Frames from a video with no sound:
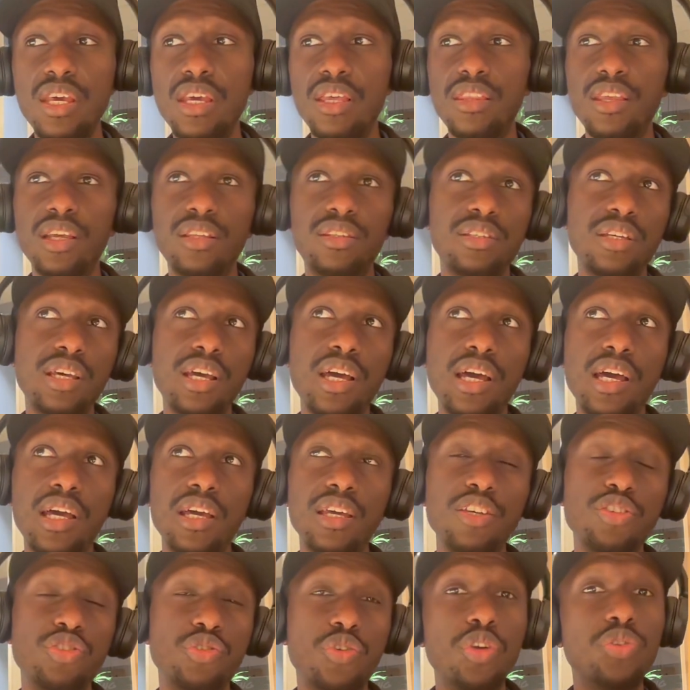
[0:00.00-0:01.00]
that
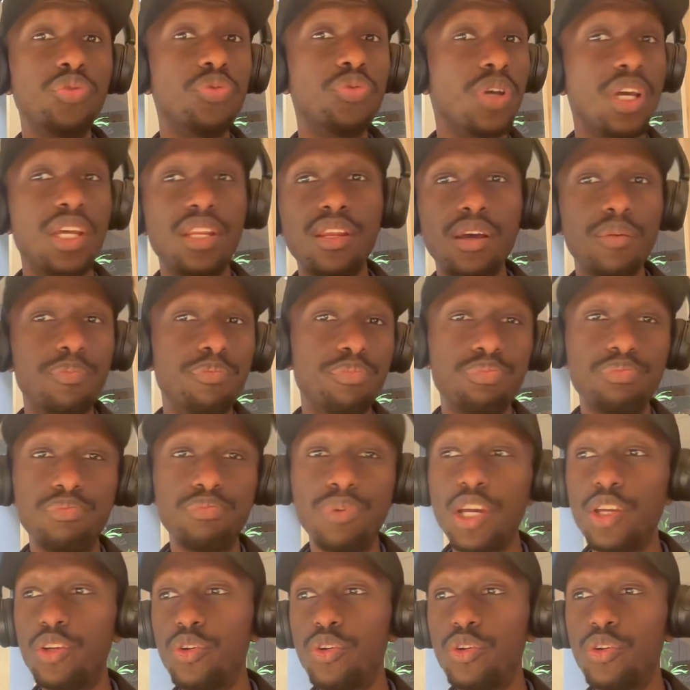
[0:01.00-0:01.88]
is going to end up by